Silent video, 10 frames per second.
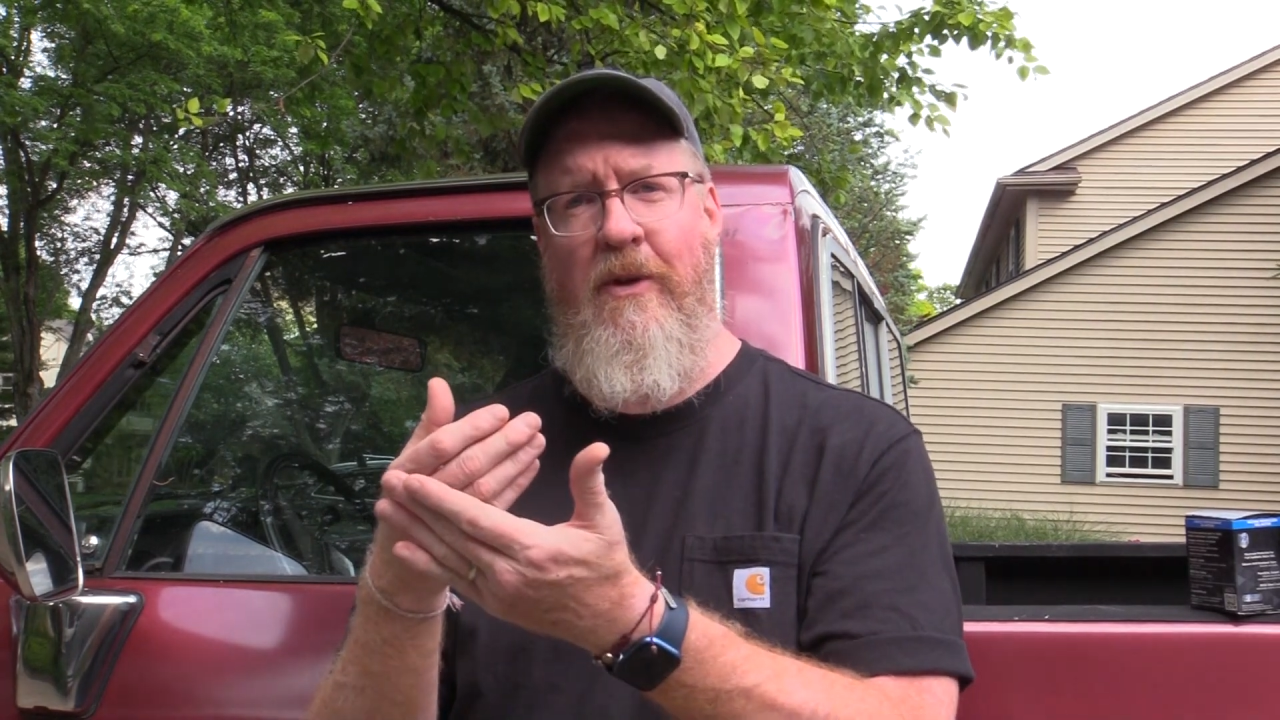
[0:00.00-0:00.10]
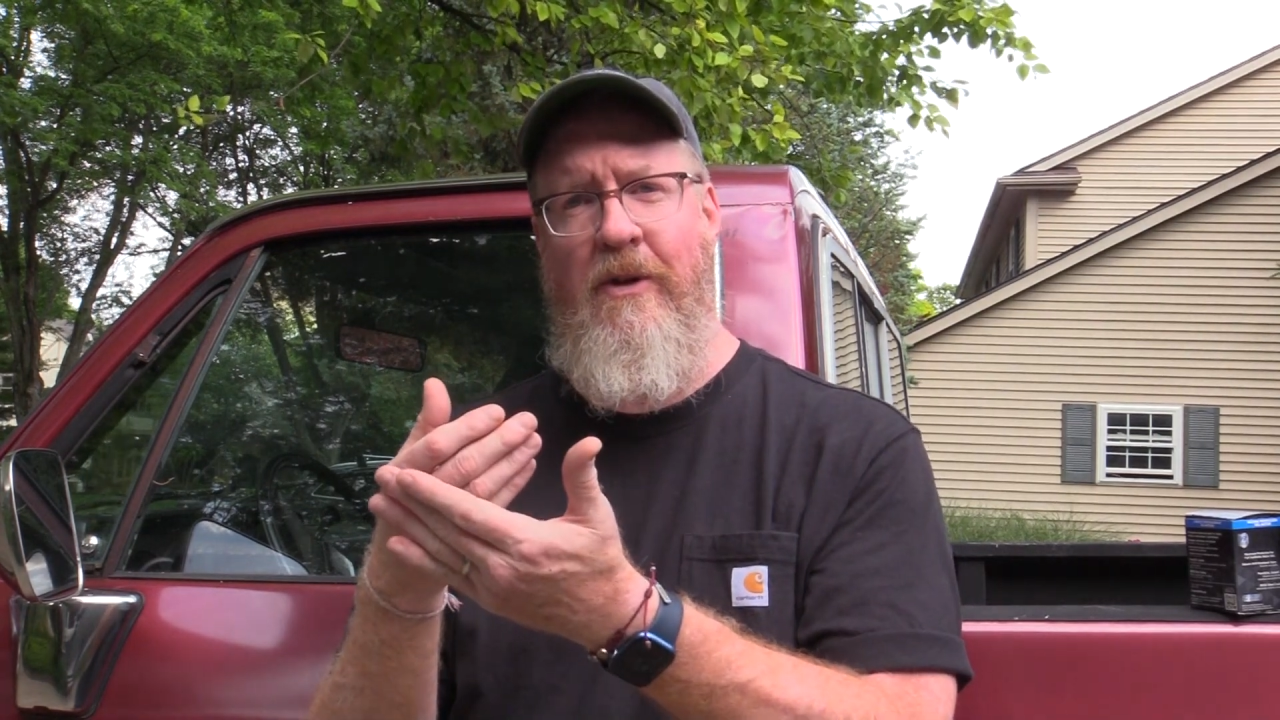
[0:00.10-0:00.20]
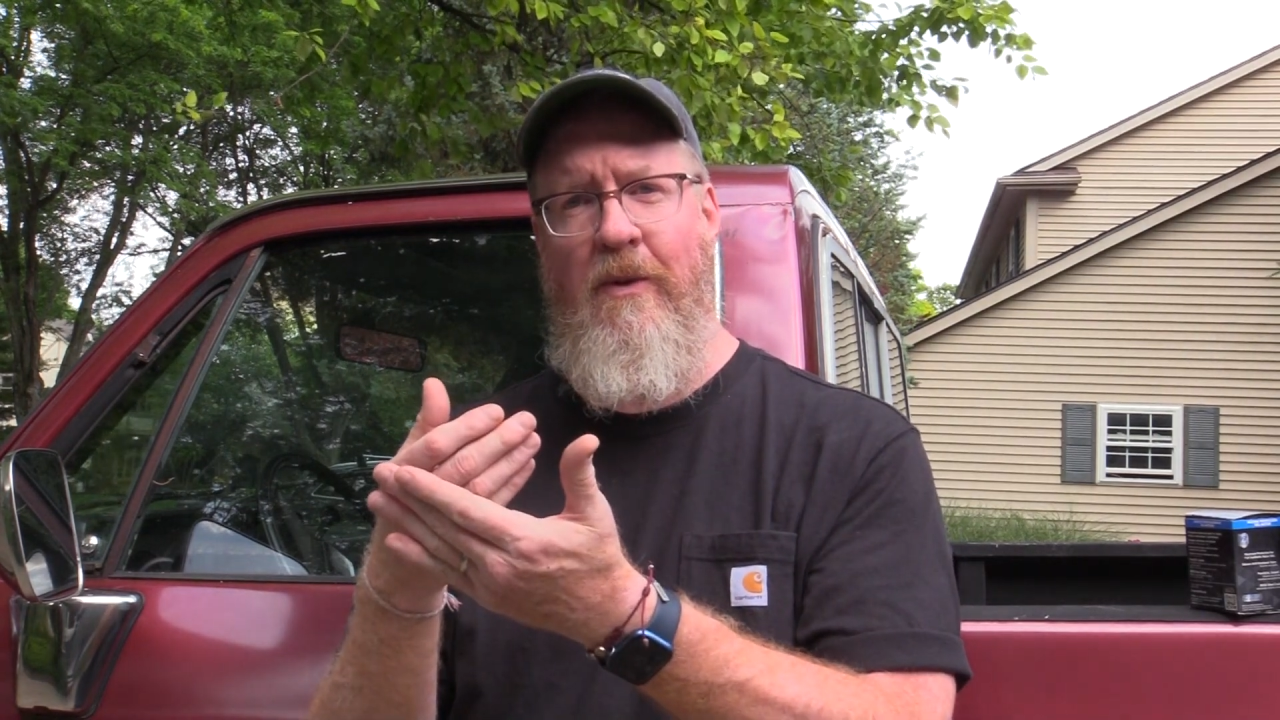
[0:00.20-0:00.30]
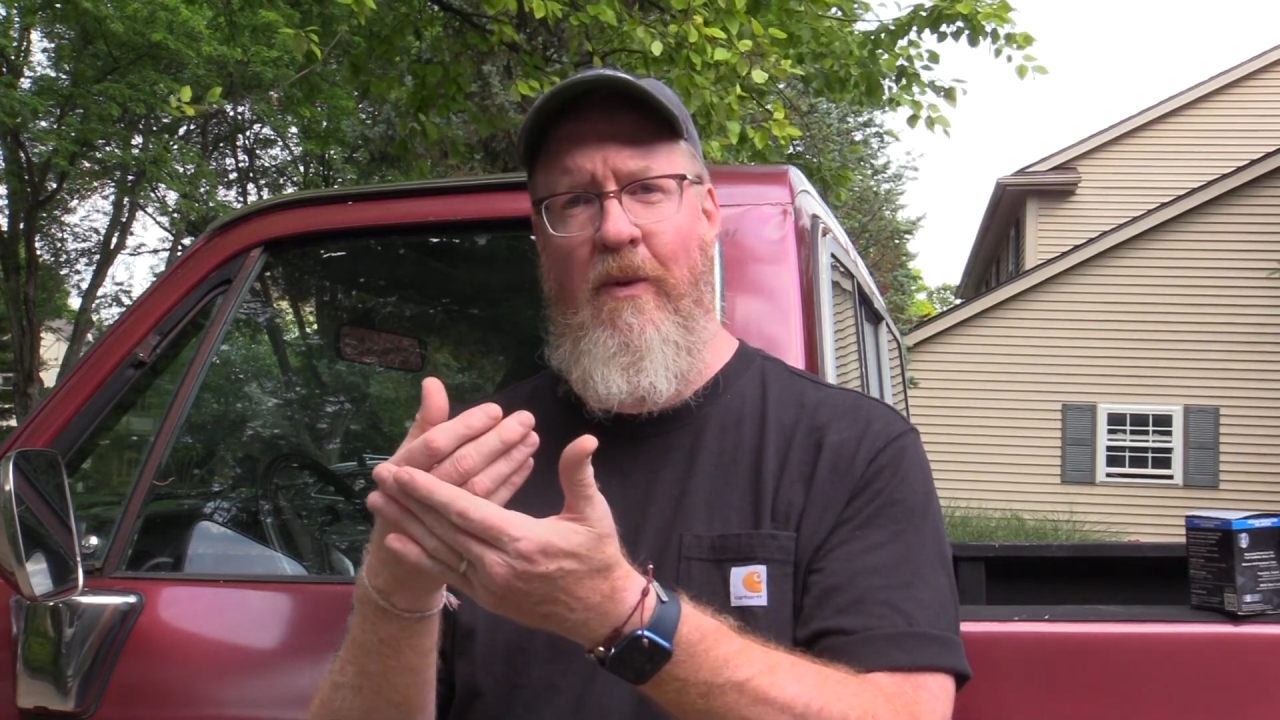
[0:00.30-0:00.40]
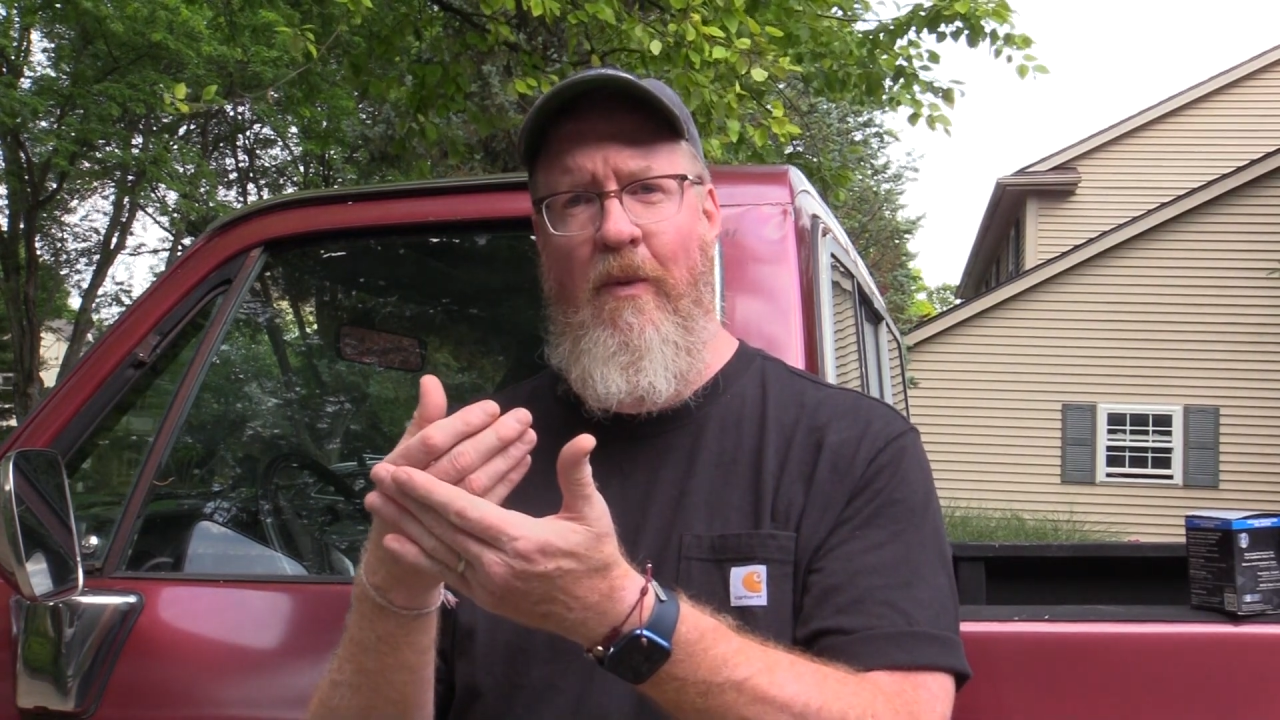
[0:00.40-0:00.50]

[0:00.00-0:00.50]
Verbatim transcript: you